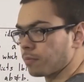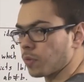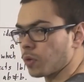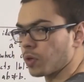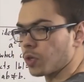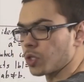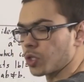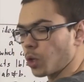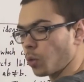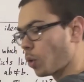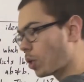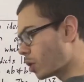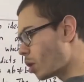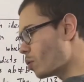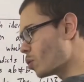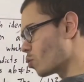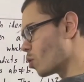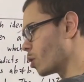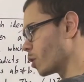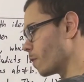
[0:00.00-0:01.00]
So what goes
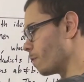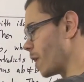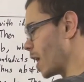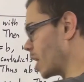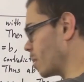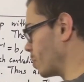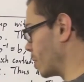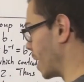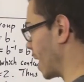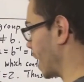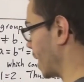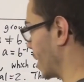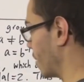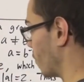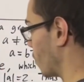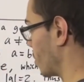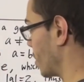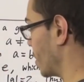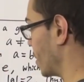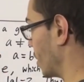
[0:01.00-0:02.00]
wrong if AB A
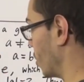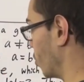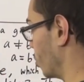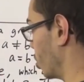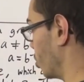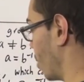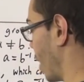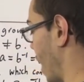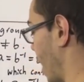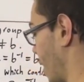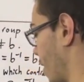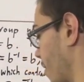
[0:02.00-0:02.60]
inverse is equal to A?